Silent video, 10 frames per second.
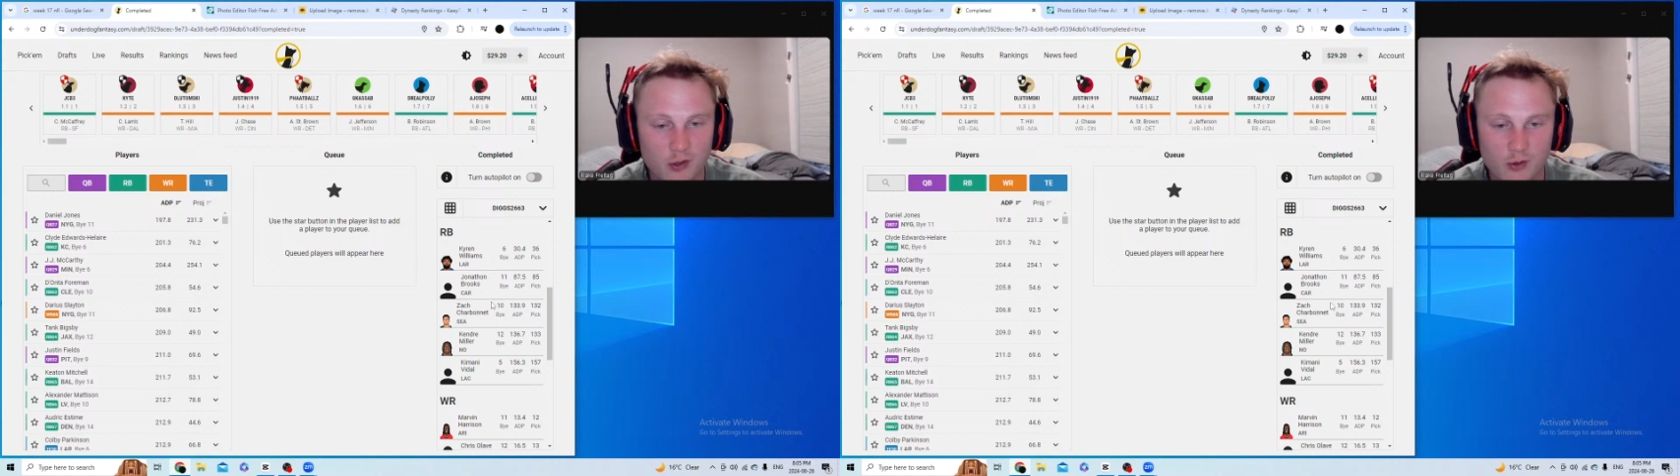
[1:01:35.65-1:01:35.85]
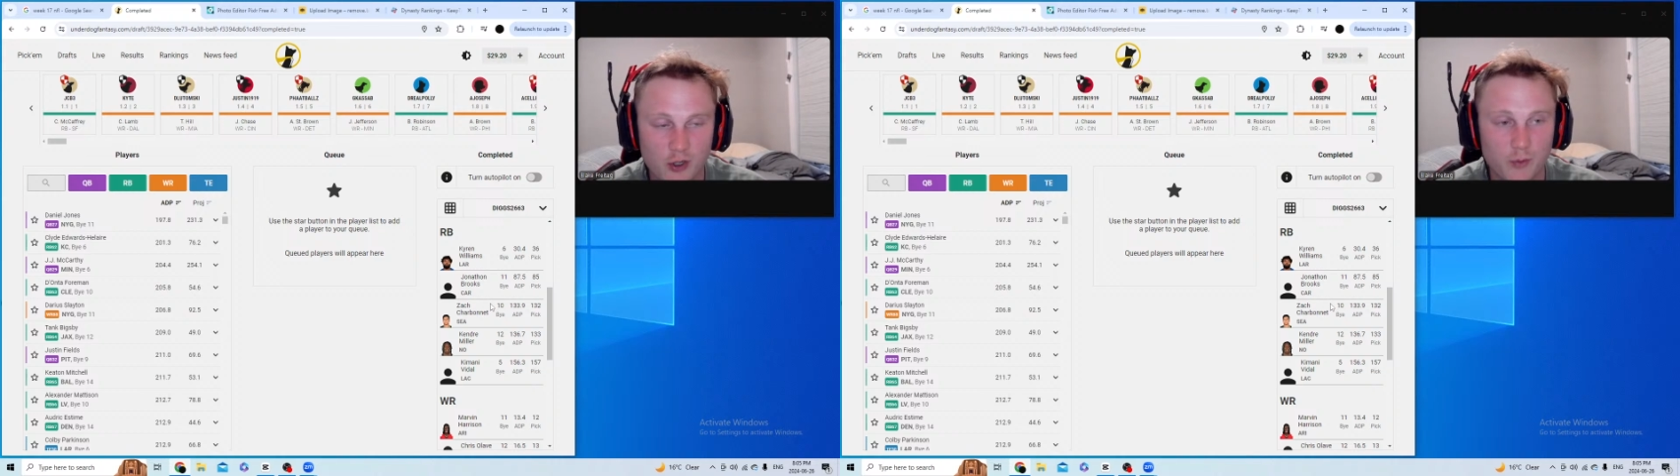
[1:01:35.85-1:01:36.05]

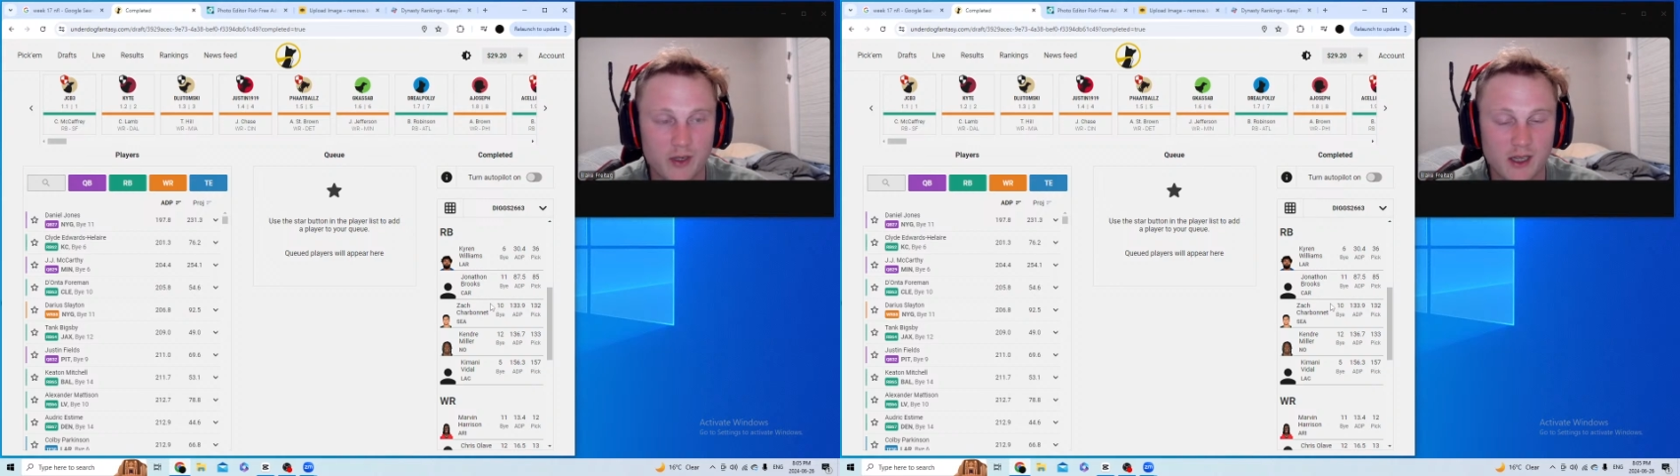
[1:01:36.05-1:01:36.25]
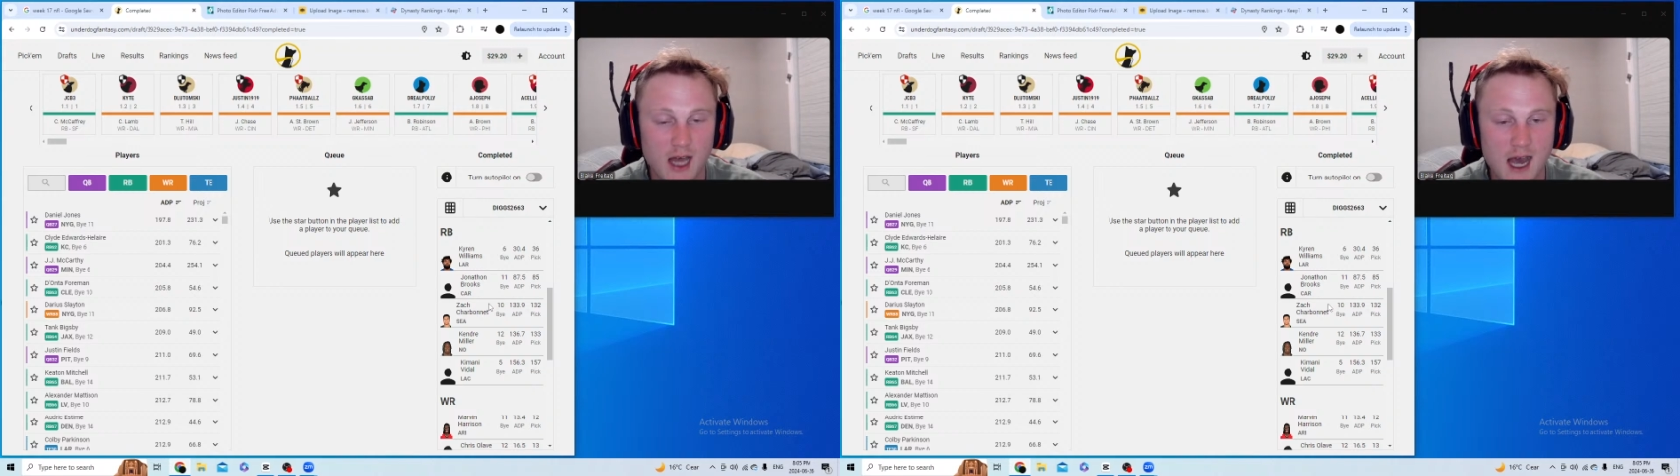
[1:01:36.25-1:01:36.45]
could be
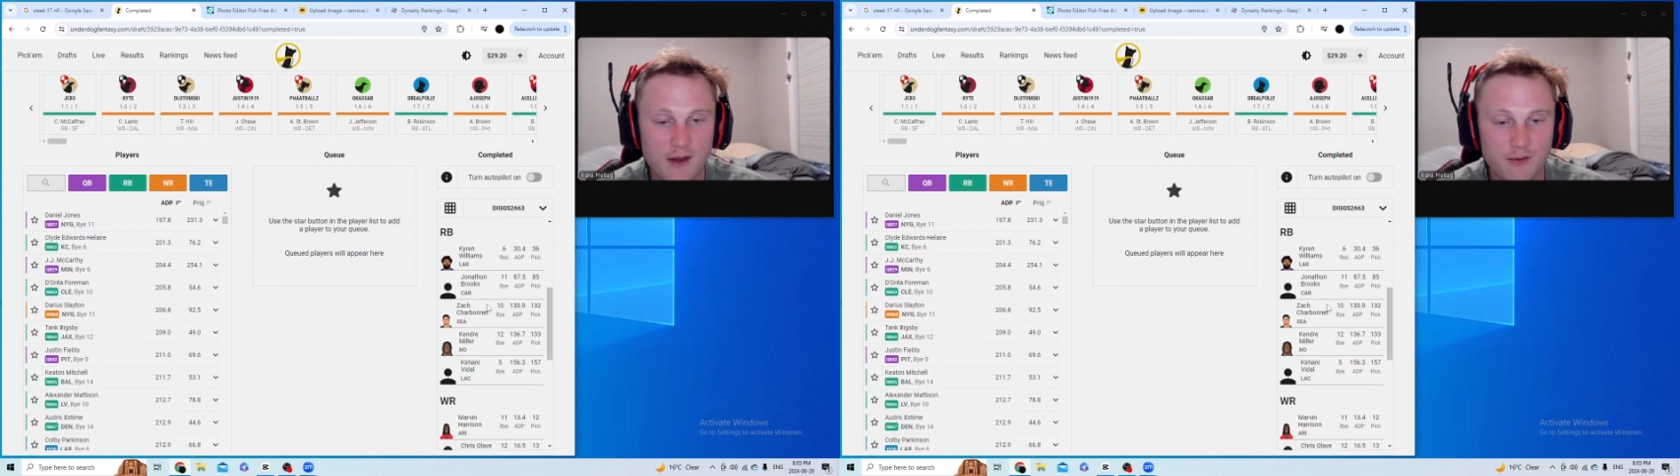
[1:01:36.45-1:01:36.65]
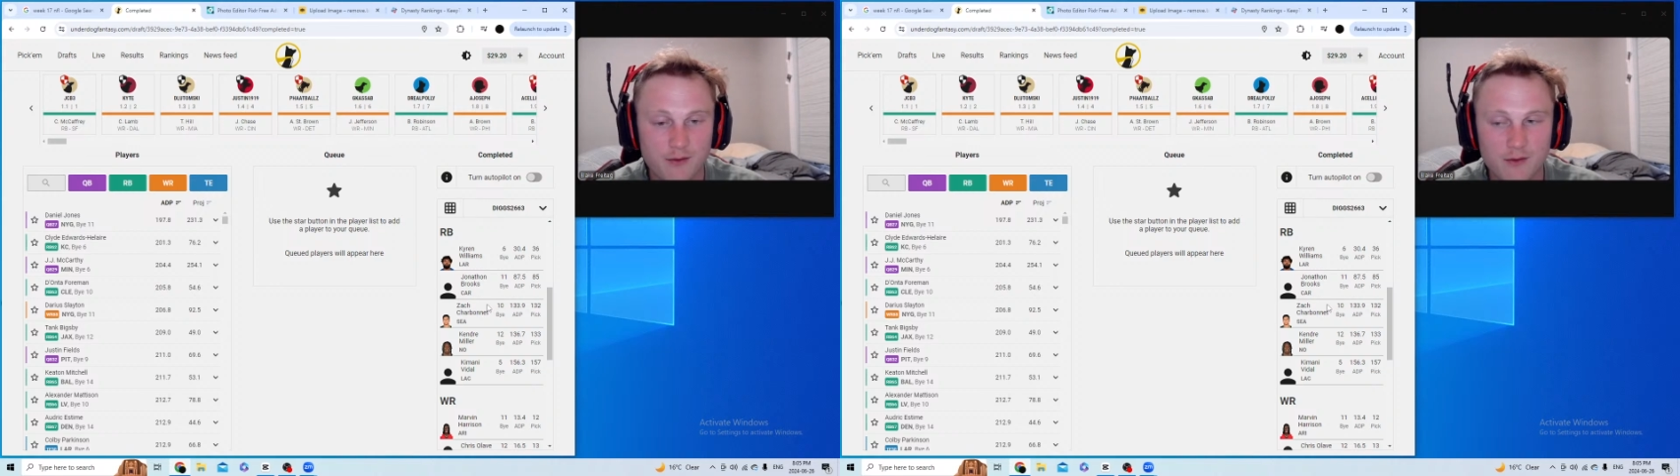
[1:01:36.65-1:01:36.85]

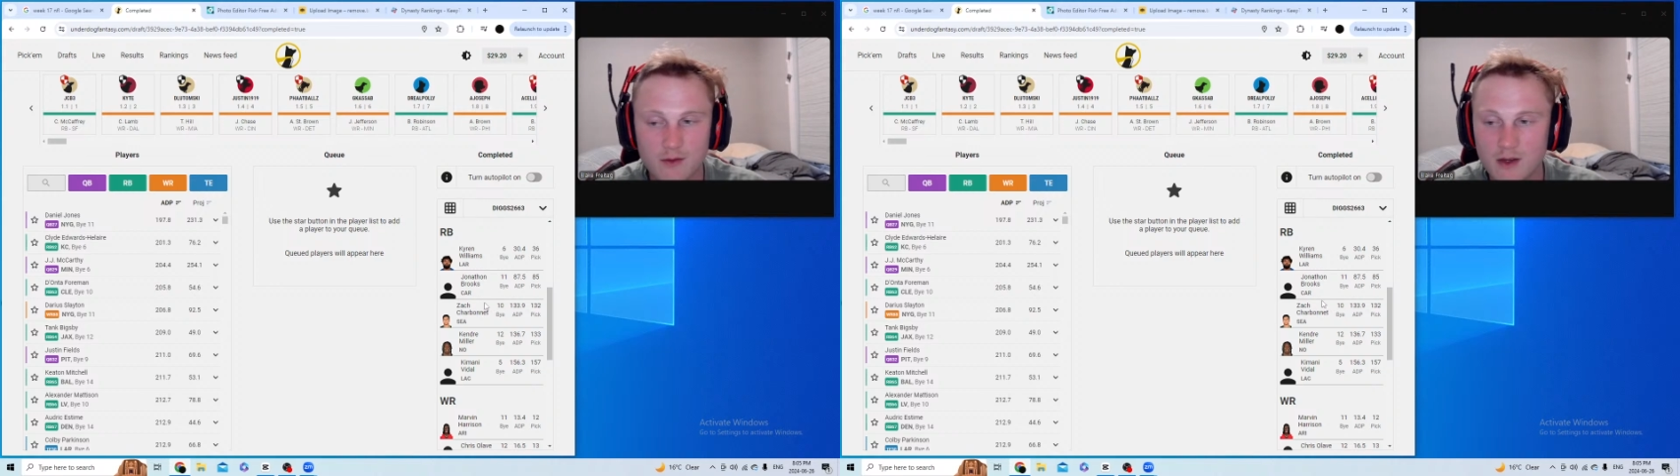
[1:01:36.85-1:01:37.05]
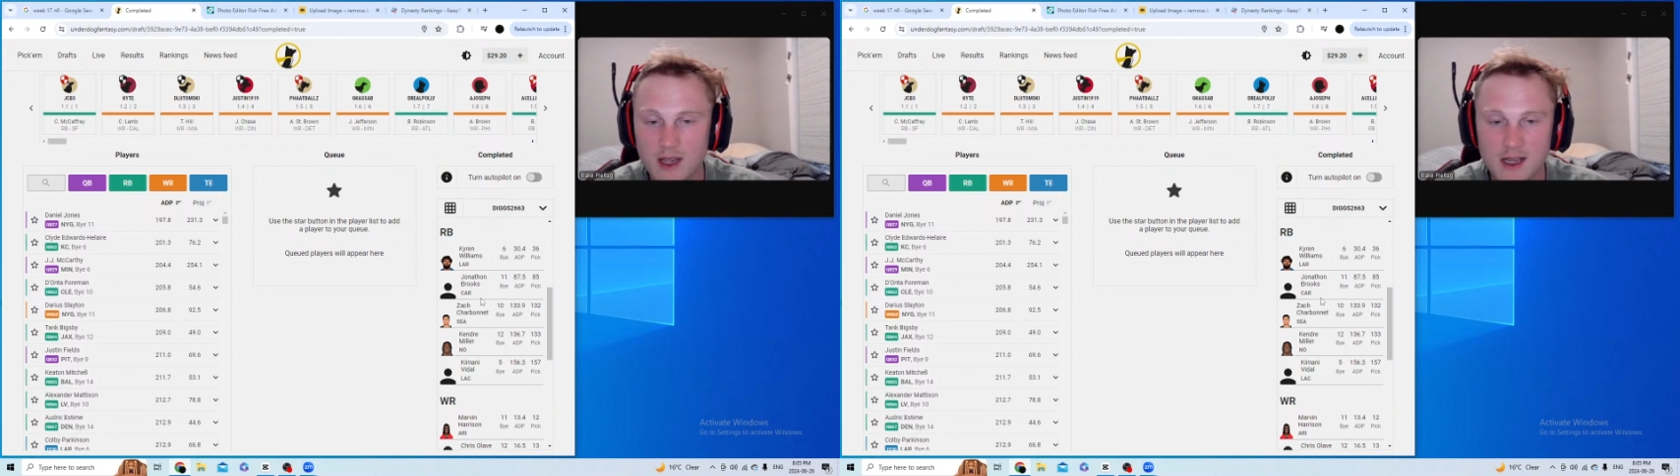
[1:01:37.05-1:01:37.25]
alive
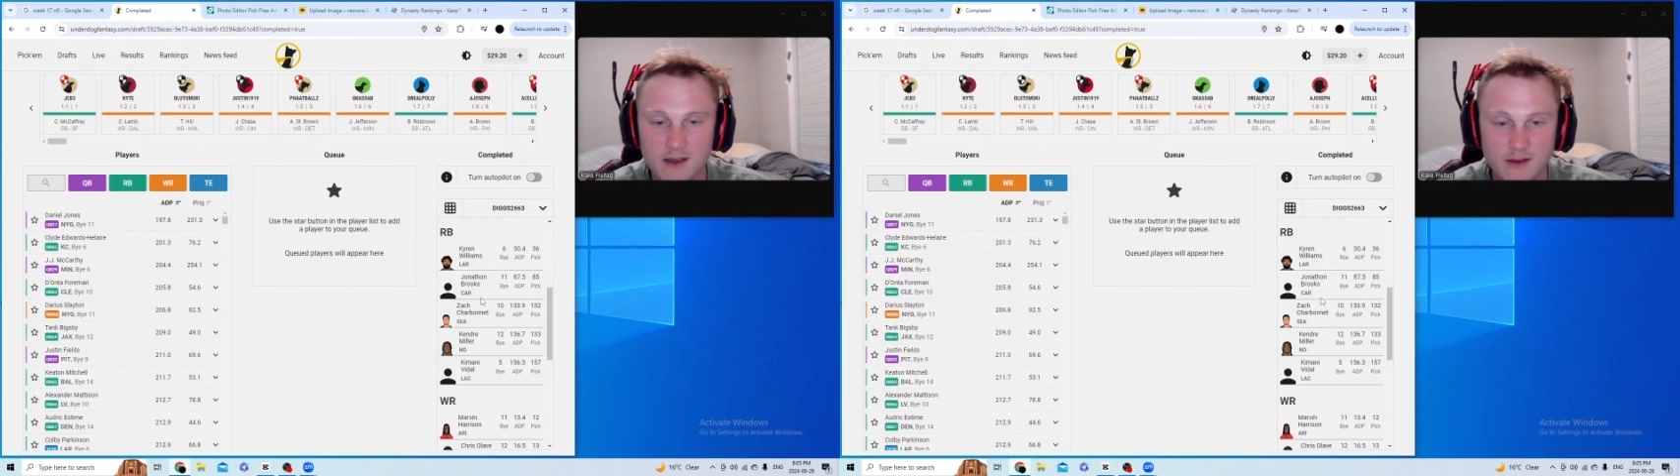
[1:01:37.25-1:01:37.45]
and